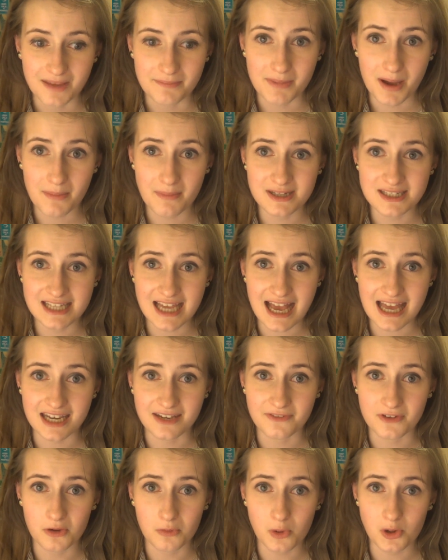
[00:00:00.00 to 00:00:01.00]
Mum and Dad,
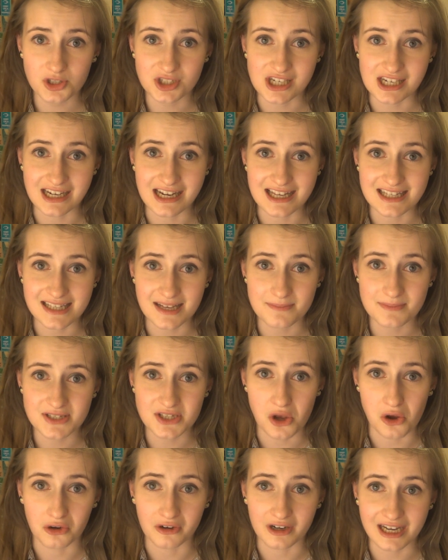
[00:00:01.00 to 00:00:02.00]
if you're watching this, I'm
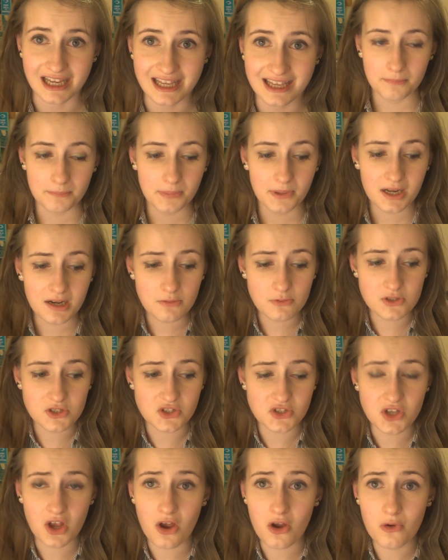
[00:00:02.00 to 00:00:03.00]
sorry. But it
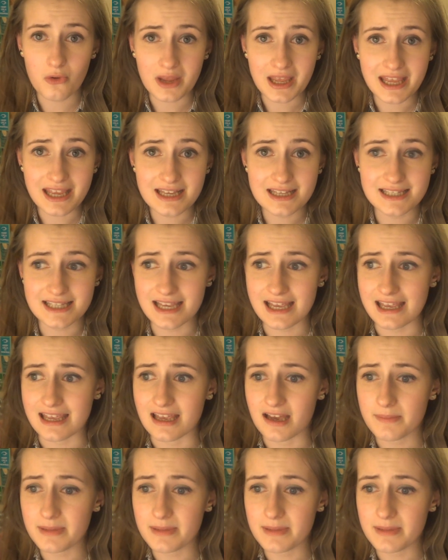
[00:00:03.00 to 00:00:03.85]
was so easy.